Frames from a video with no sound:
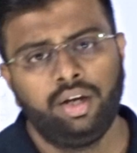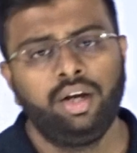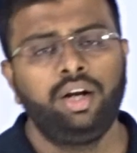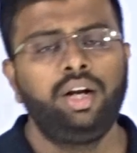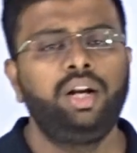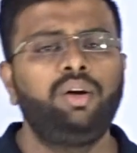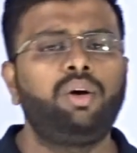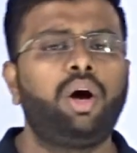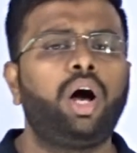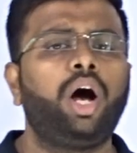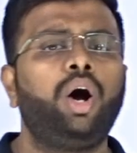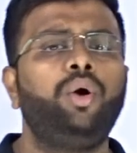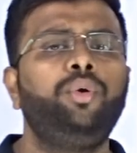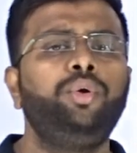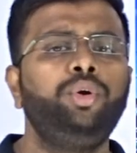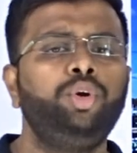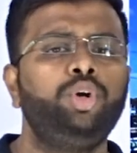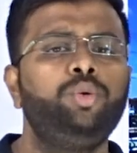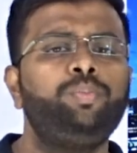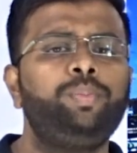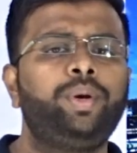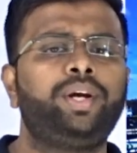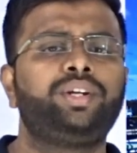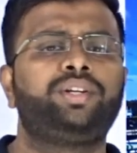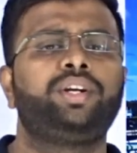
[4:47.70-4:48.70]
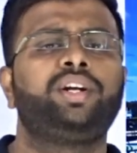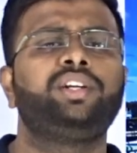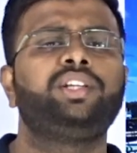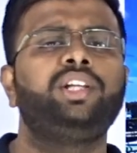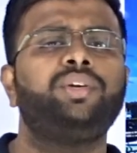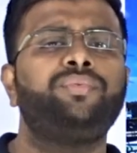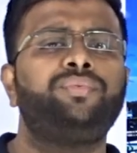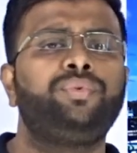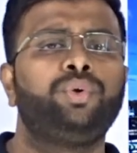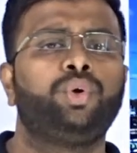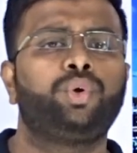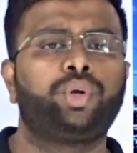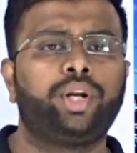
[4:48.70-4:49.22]
Now how do you measure the
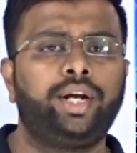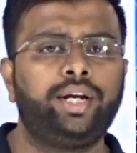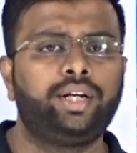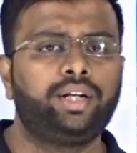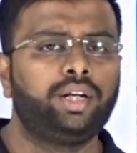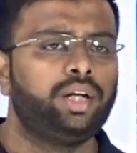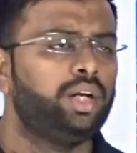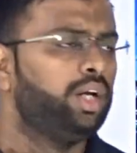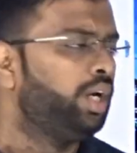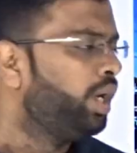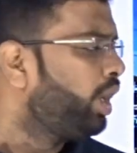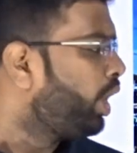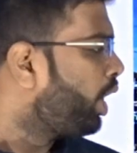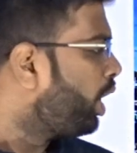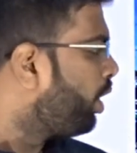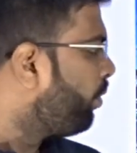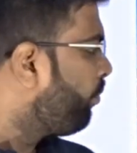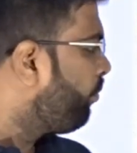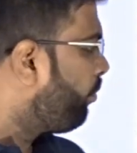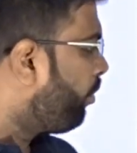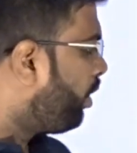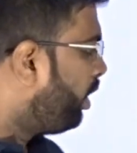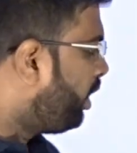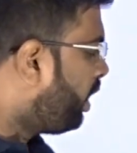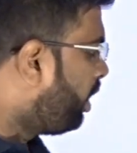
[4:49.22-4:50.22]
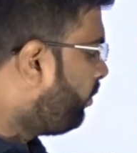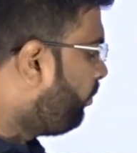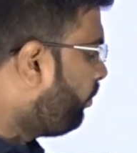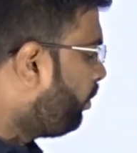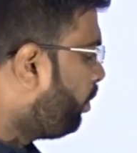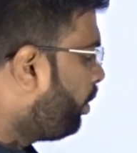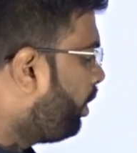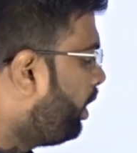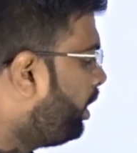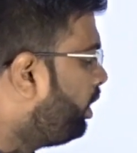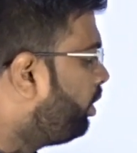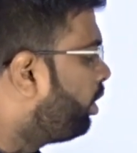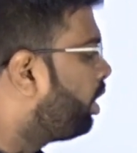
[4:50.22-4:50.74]
flow rate of water
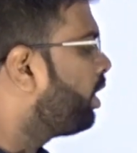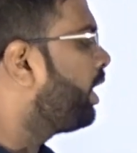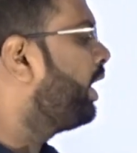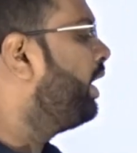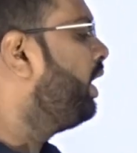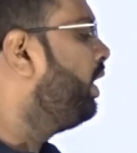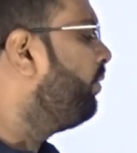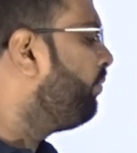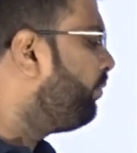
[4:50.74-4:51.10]
flowing or any